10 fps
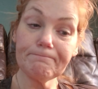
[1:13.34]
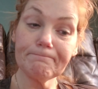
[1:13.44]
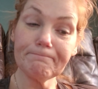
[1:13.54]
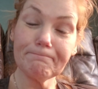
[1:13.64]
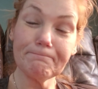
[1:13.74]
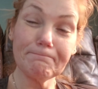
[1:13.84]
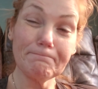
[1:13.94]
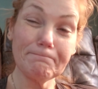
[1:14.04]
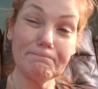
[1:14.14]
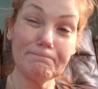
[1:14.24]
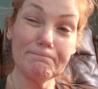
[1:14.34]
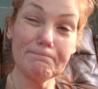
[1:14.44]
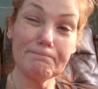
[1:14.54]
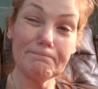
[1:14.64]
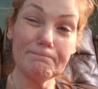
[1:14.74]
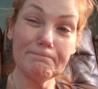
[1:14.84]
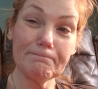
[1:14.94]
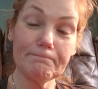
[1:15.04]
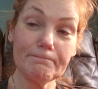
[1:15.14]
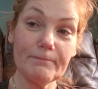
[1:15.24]

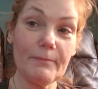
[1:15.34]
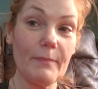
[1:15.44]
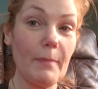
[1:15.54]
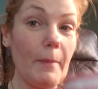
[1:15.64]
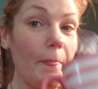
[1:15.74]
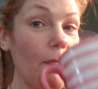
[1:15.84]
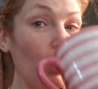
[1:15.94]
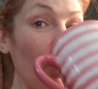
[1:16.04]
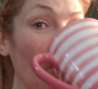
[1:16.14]
Nothing is said.